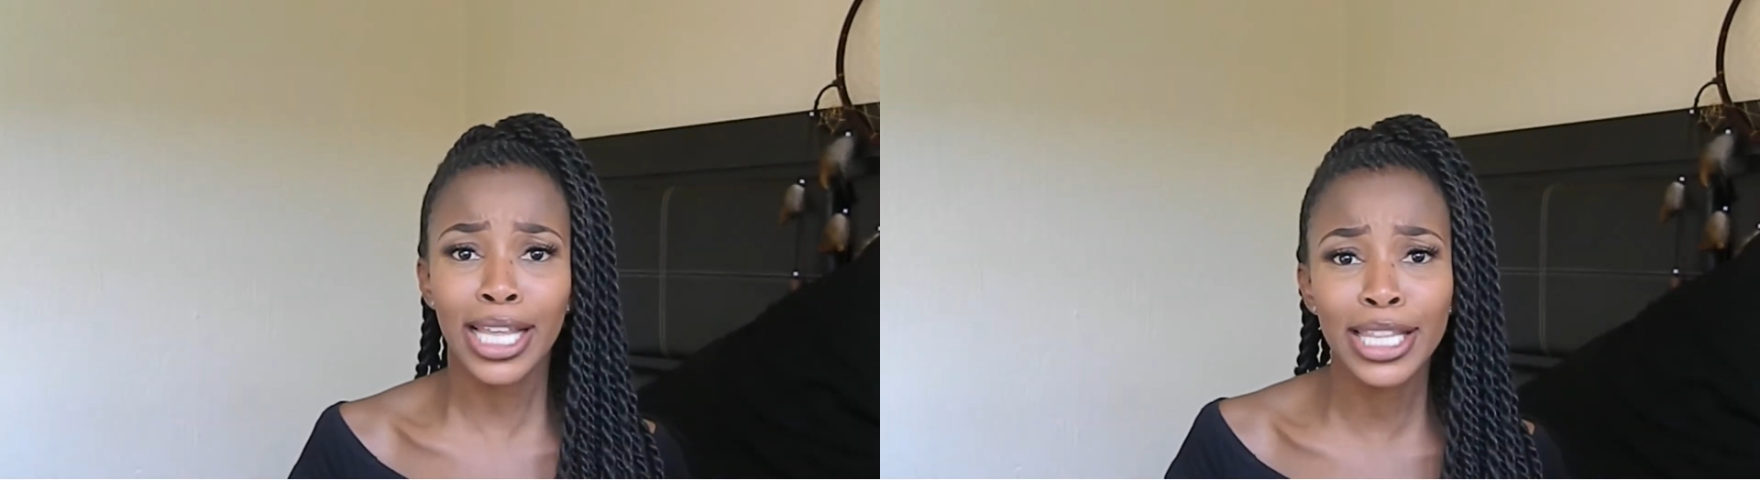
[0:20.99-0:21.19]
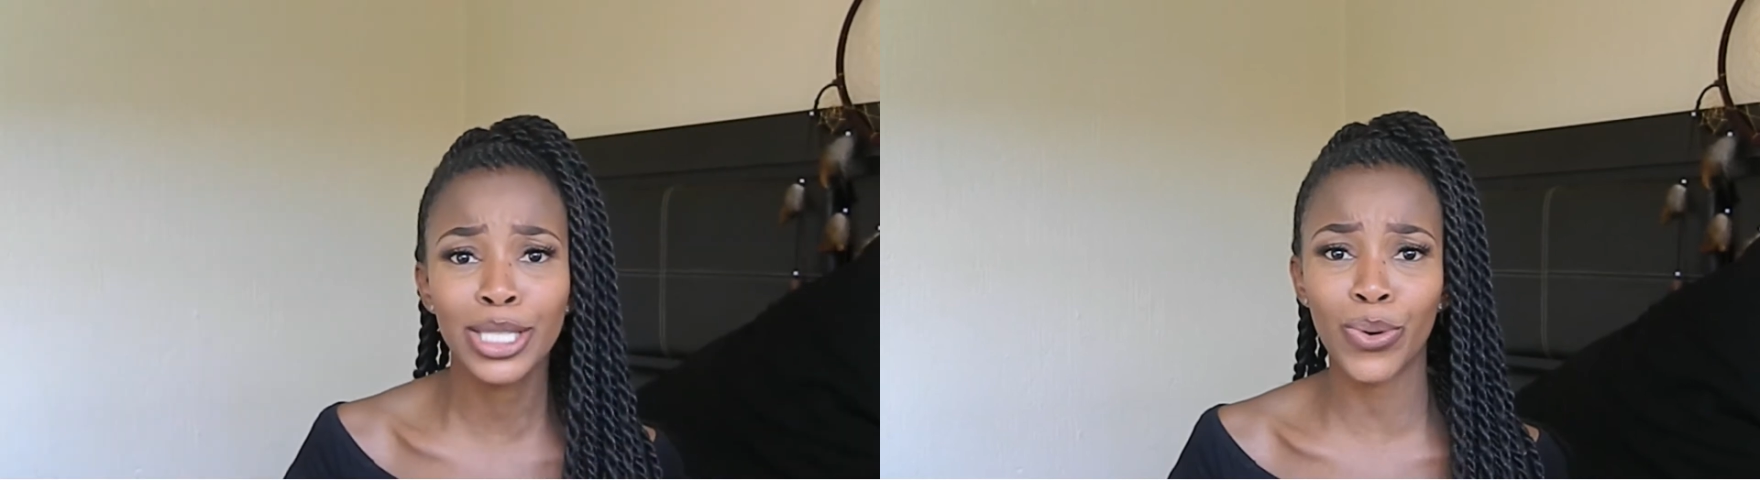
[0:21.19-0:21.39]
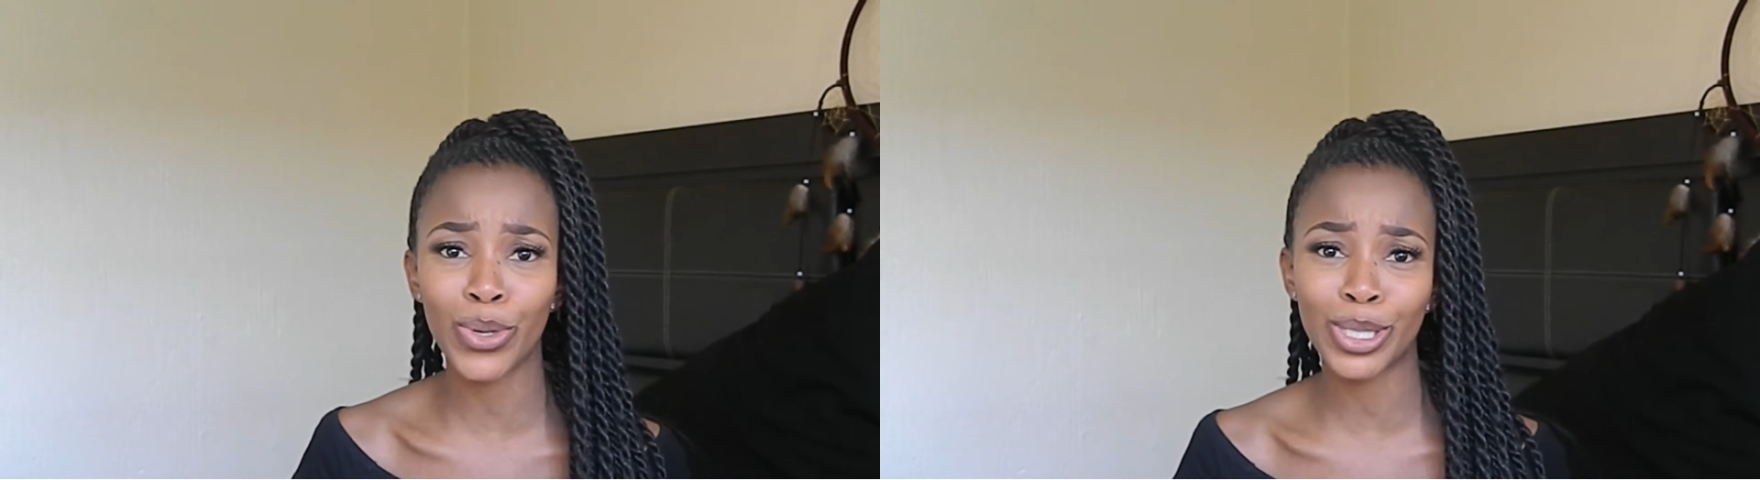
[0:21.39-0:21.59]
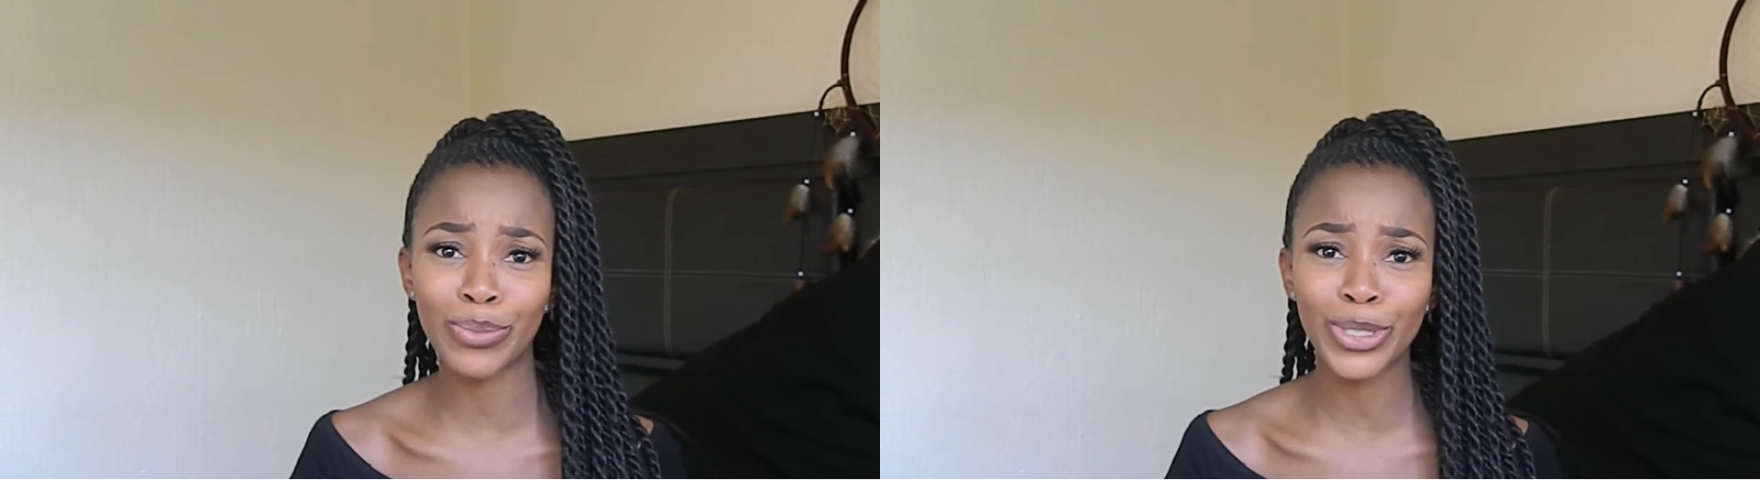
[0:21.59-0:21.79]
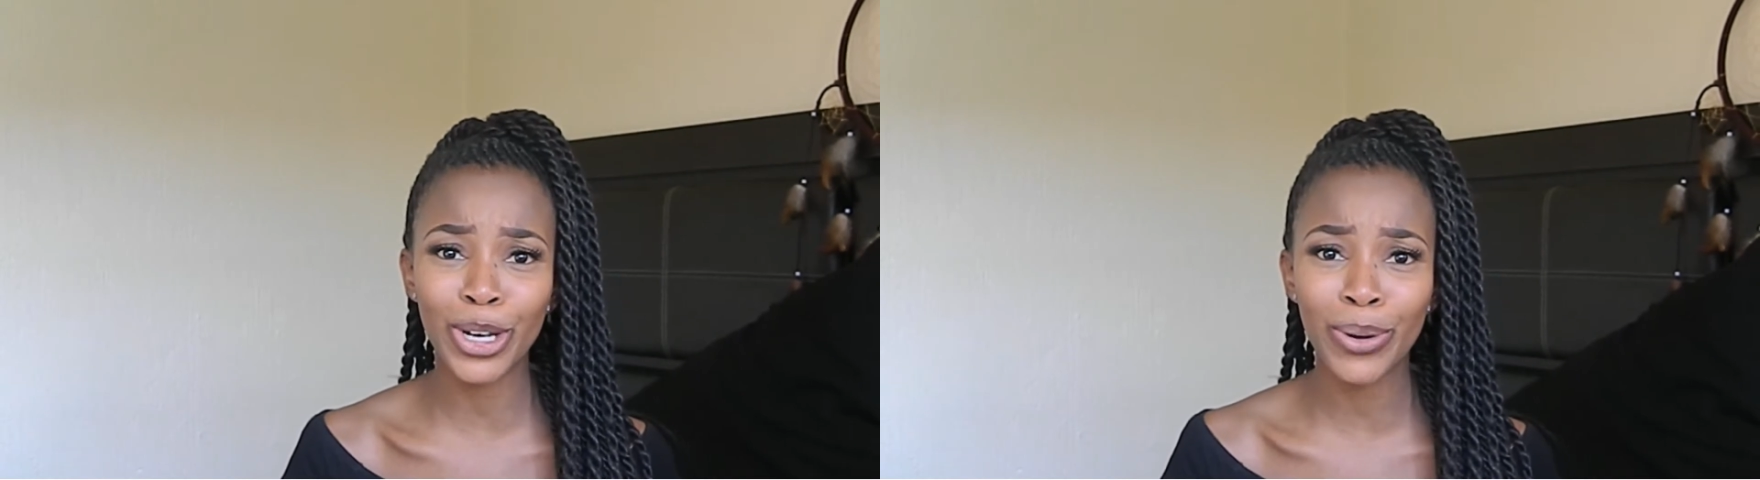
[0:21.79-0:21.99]
this awesome
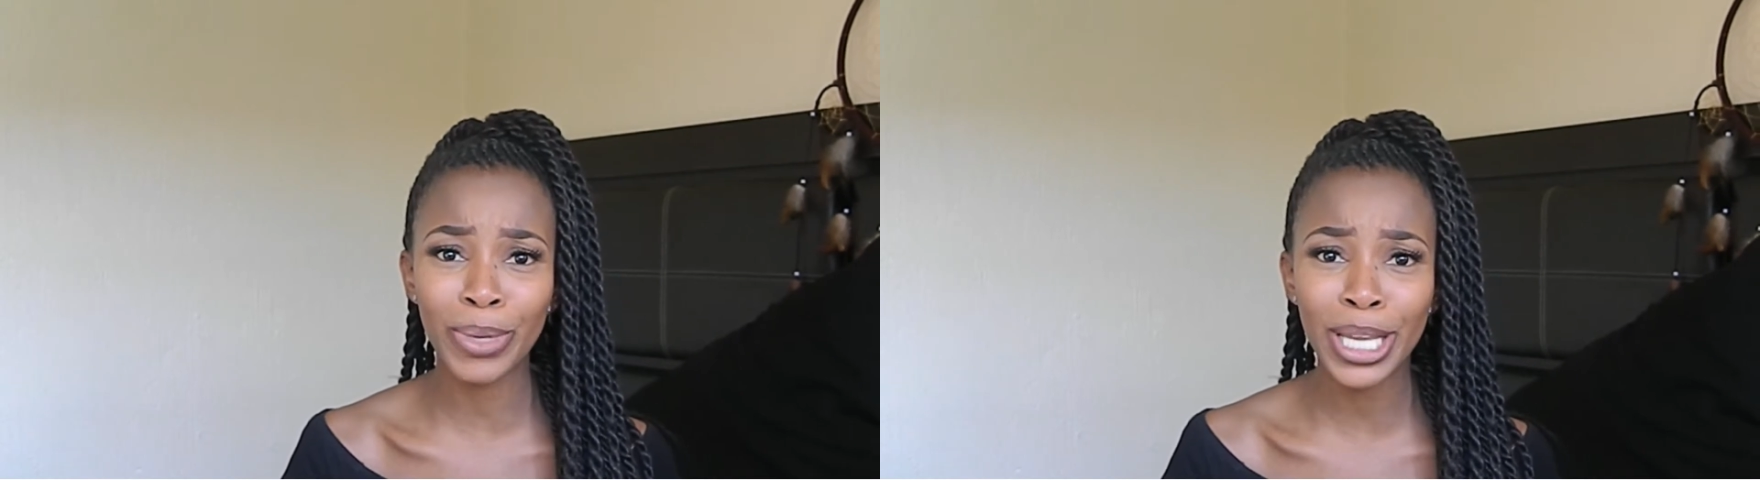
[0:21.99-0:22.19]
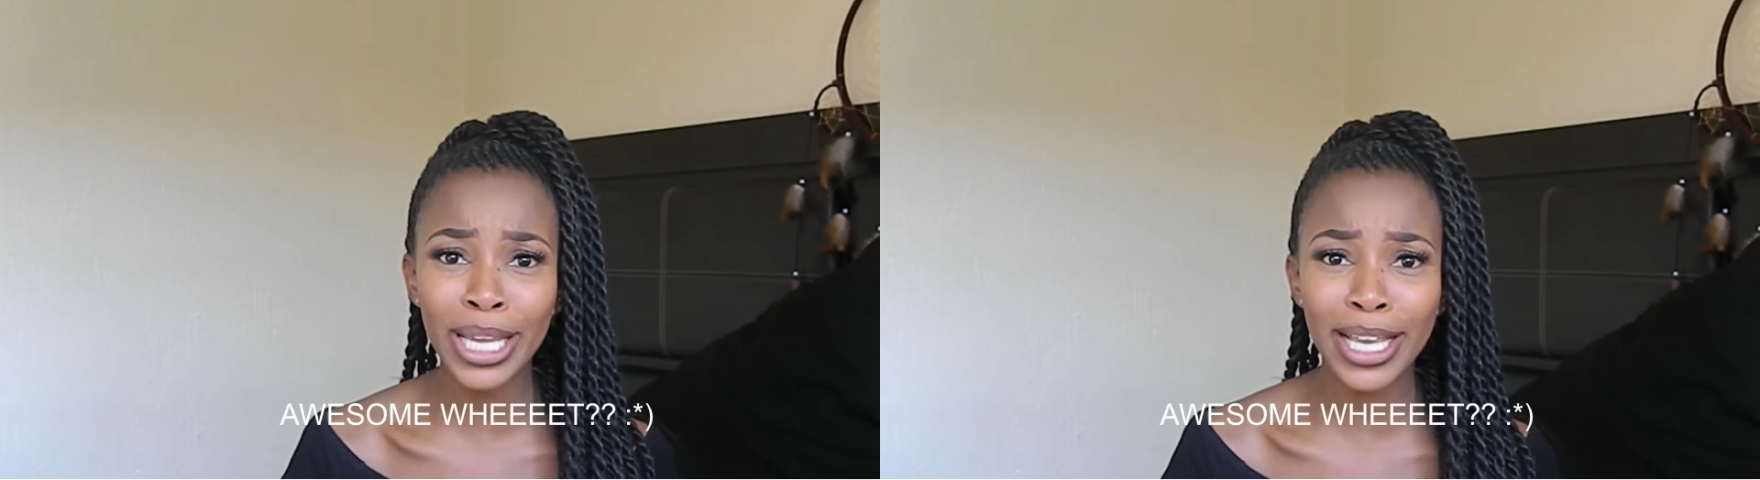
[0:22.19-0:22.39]
journey